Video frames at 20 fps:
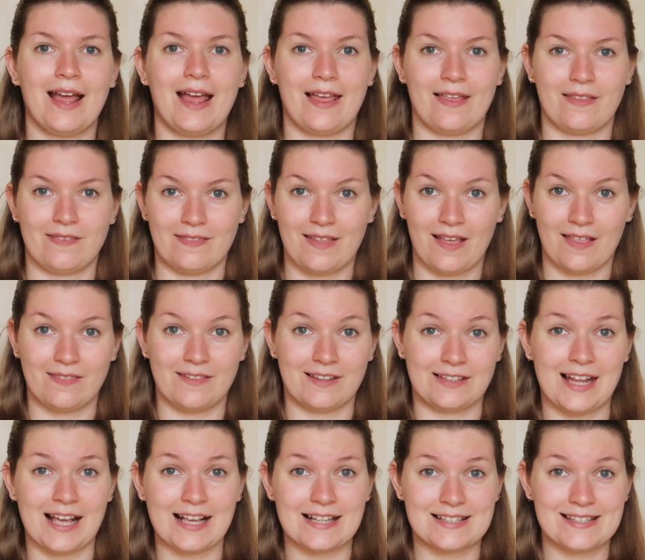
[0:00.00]
and then the
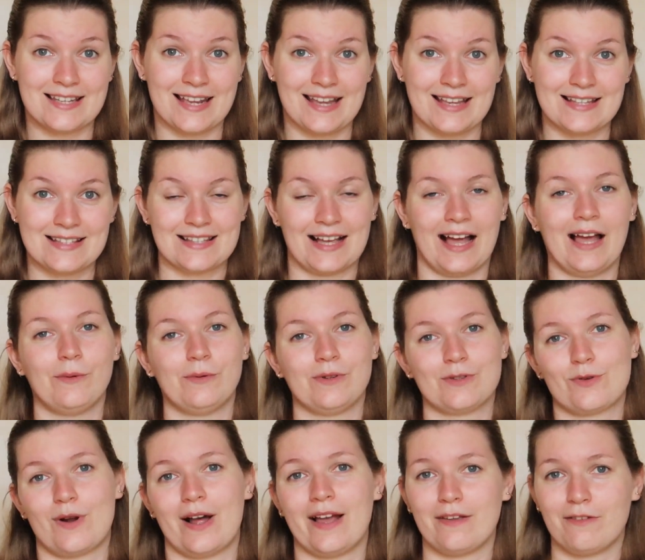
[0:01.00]
next days I will
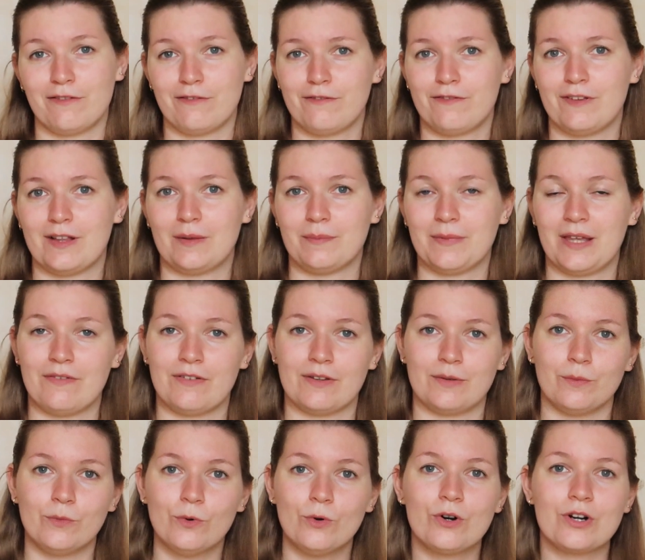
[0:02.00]
try and film
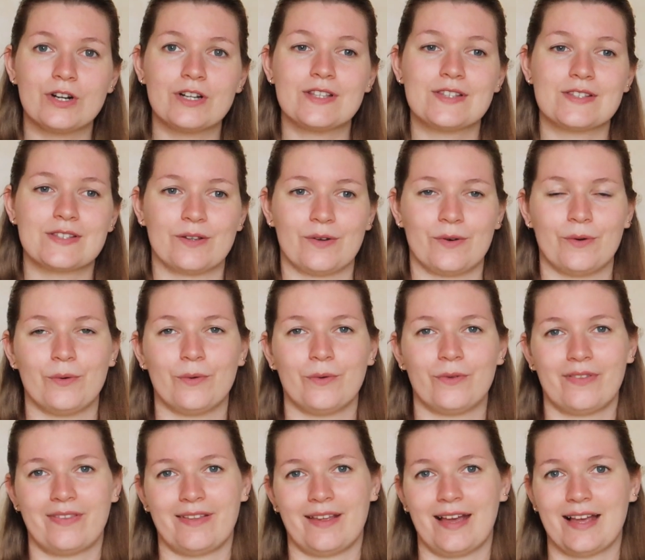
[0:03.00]
even more,
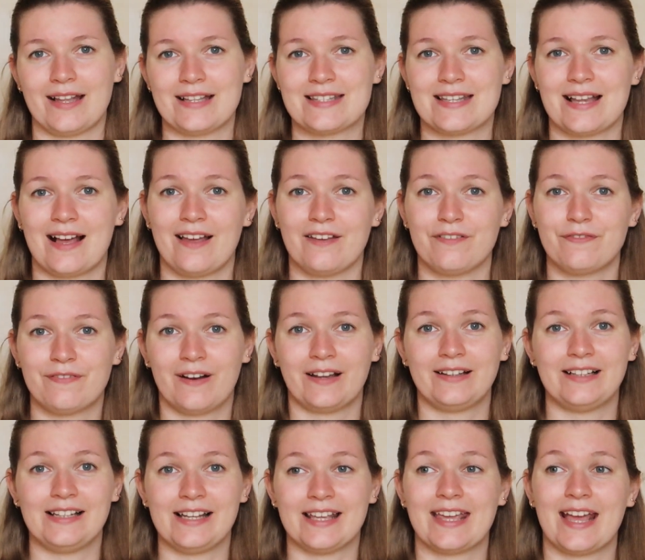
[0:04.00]
so that I
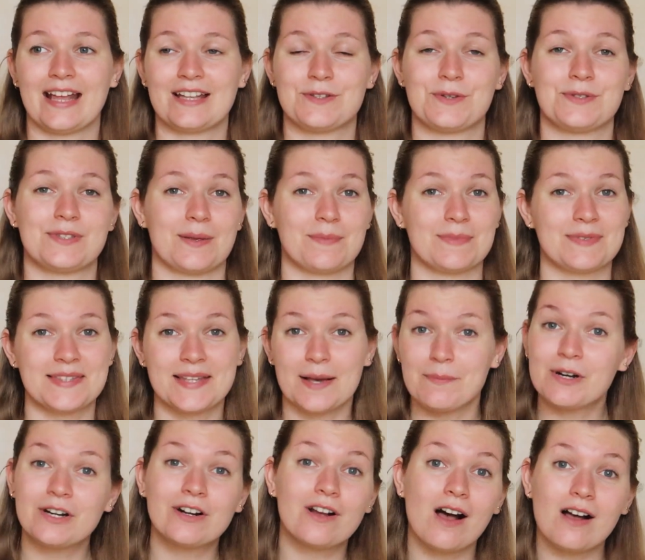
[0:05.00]
finally get to some
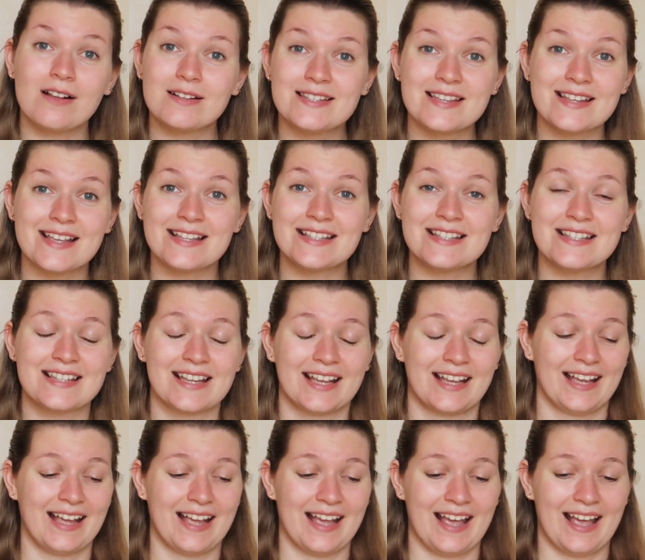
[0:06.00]
summer content,
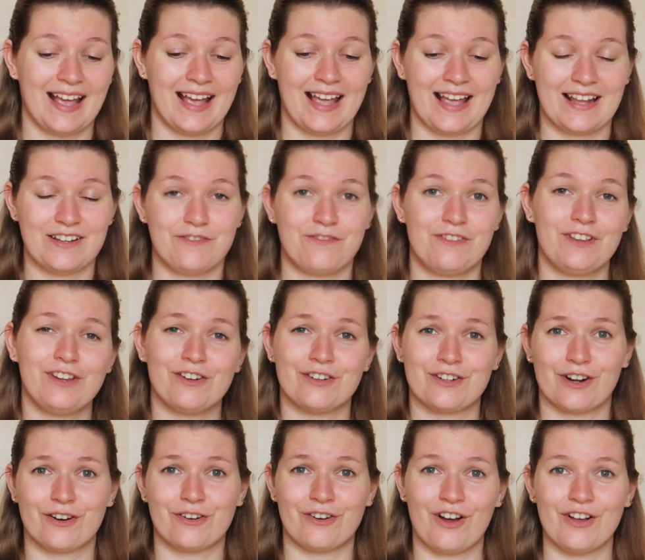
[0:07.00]
and finger
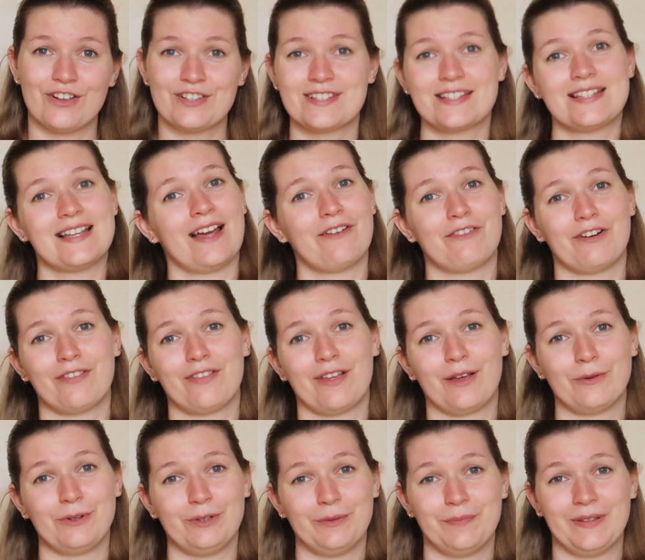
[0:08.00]
crossed
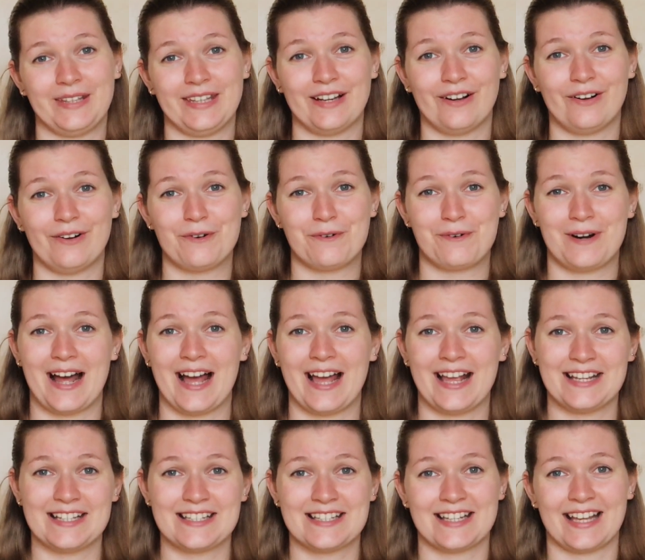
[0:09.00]
everything will be
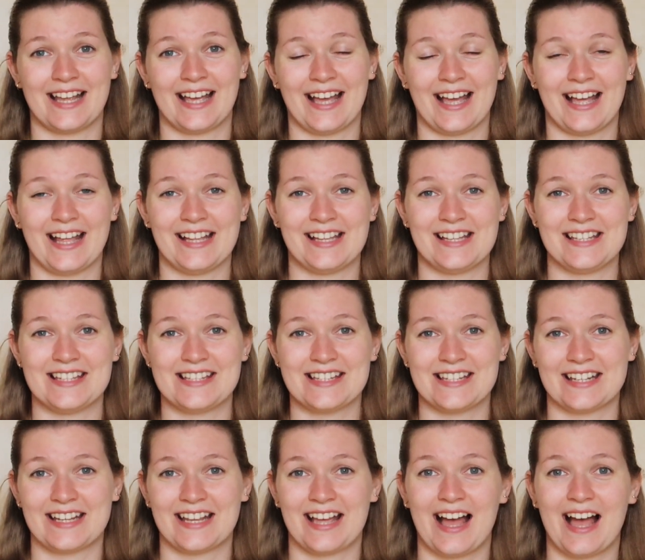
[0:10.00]
alright, and
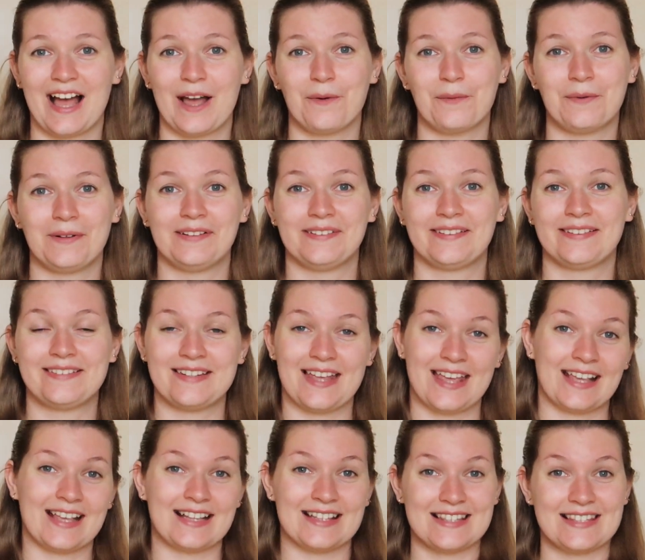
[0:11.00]
I will
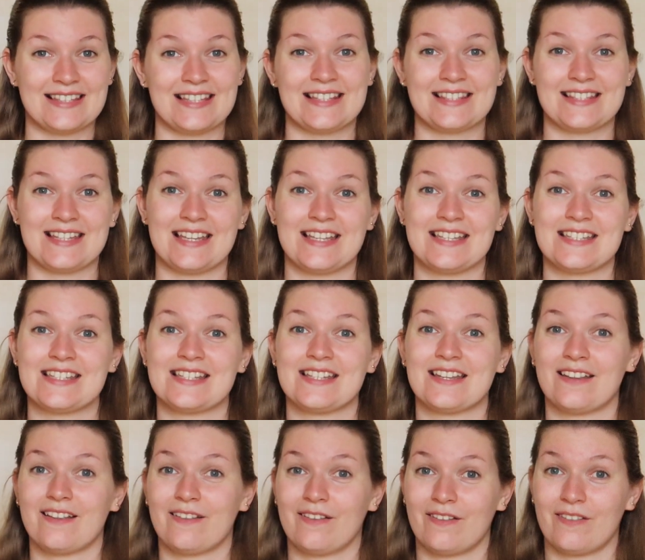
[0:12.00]
stay consistent
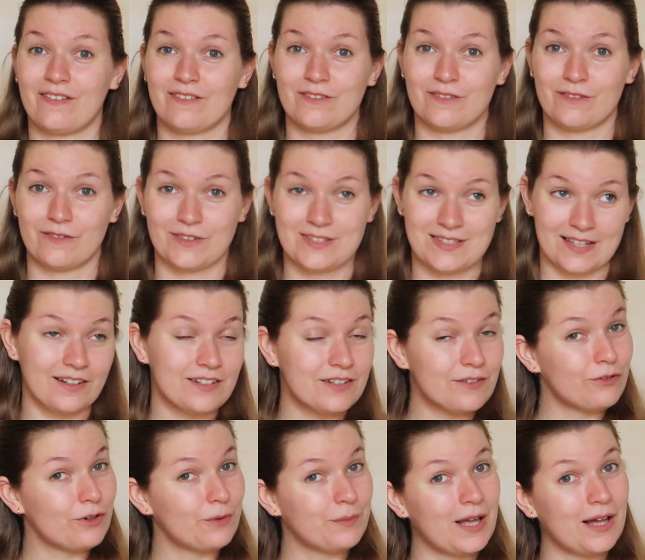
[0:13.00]

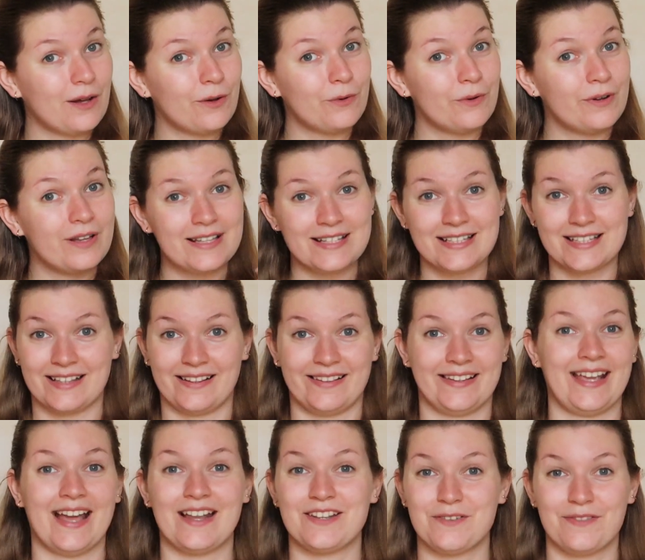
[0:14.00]
starting from now till
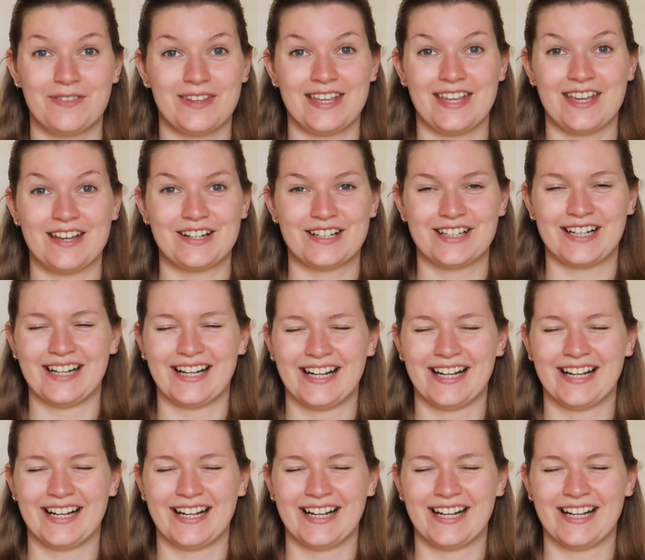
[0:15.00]
the end of the year.